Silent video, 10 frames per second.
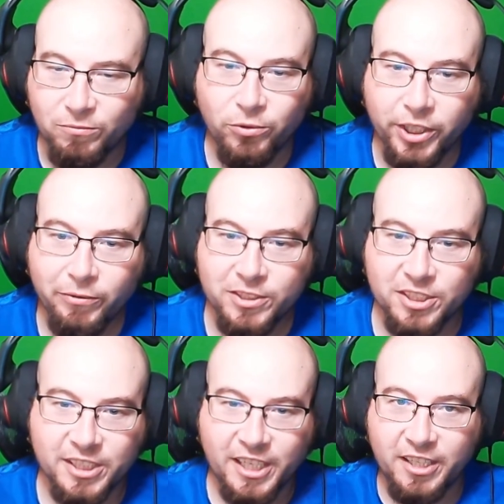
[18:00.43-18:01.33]
really was
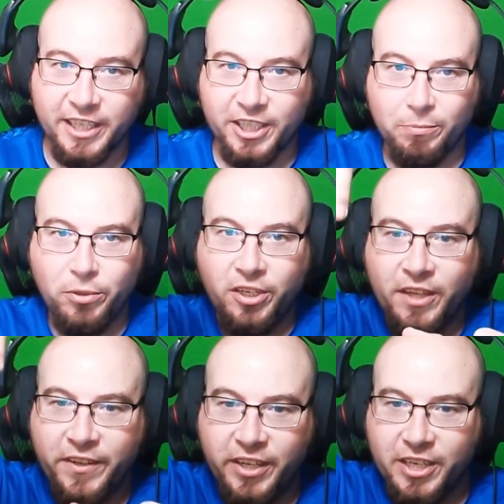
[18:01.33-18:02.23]
just kind of like you put it
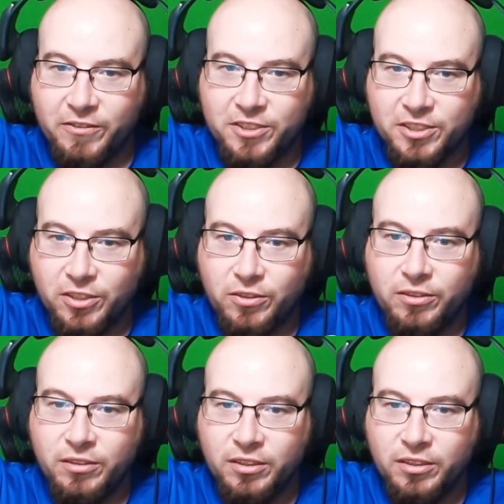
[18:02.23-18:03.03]
on there and it would just go